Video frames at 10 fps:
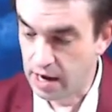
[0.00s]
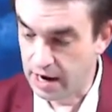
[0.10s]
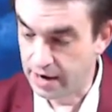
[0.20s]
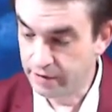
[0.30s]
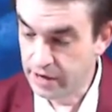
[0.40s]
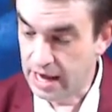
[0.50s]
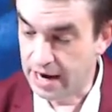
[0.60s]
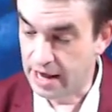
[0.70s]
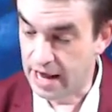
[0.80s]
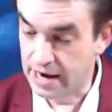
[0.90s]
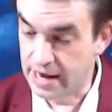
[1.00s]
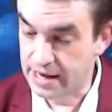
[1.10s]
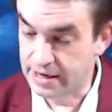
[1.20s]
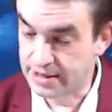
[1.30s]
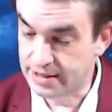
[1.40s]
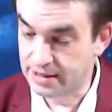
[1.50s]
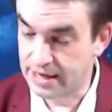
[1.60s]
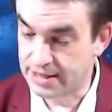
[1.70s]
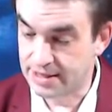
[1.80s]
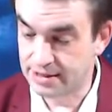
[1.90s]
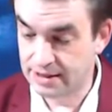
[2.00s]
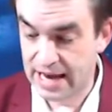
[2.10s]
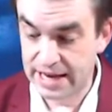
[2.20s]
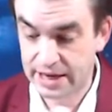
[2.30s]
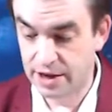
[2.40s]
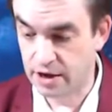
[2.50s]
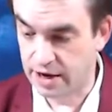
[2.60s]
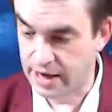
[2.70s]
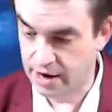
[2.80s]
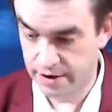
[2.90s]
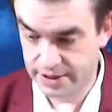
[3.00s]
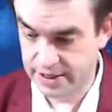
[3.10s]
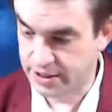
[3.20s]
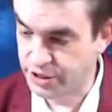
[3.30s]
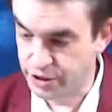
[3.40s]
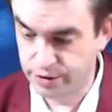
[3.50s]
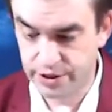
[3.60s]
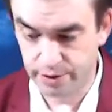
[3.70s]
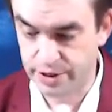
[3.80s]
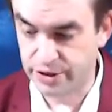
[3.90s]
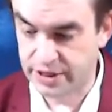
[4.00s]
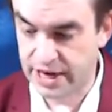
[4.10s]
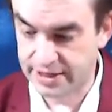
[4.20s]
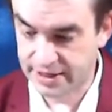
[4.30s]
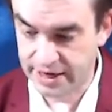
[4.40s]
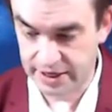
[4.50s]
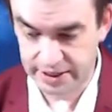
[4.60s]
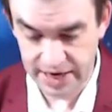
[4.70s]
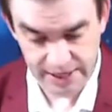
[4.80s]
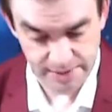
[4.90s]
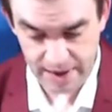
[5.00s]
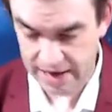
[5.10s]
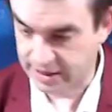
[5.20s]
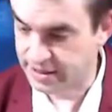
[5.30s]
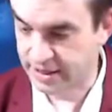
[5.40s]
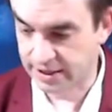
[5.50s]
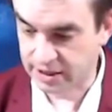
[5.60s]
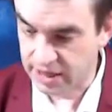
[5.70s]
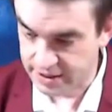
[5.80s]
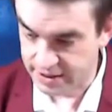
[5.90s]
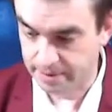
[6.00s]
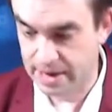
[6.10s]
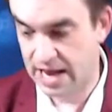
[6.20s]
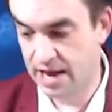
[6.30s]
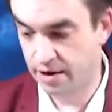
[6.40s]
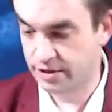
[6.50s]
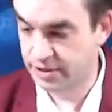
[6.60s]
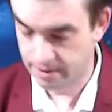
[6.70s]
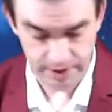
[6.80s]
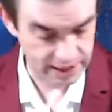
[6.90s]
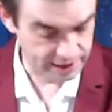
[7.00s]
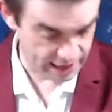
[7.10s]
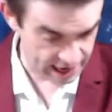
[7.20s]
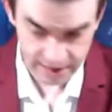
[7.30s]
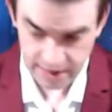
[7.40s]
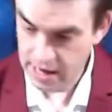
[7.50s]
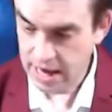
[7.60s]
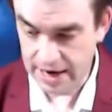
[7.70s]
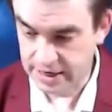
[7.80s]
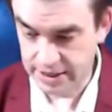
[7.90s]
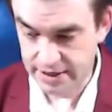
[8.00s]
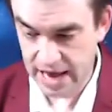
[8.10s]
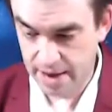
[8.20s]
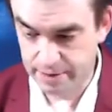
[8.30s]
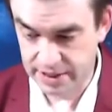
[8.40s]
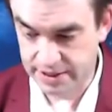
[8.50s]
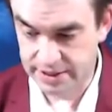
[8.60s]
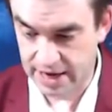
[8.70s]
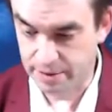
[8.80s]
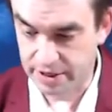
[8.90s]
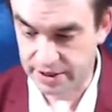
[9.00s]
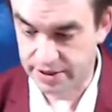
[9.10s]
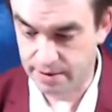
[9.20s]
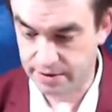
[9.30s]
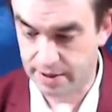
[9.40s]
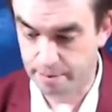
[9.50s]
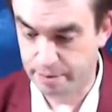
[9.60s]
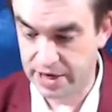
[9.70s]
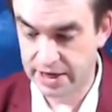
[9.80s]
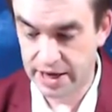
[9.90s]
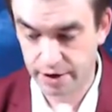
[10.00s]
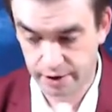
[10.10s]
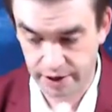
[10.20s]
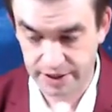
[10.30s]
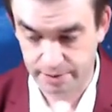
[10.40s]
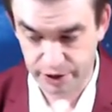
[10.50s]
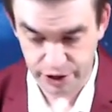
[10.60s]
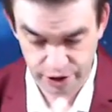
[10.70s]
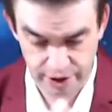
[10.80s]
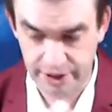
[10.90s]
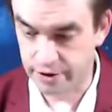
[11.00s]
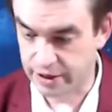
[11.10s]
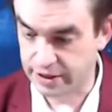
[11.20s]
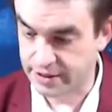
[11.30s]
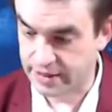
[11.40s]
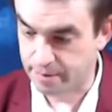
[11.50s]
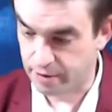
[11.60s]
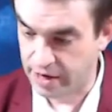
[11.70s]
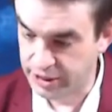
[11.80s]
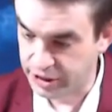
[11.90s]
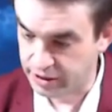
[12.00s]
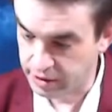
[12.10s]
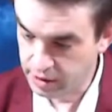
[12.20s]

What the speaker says: All right. And it's like an Aries that's used to when you text getting a text back. It's like a cussing them out or something like that. And it doesn't happen this time because there was a big increase in maturity during this separation.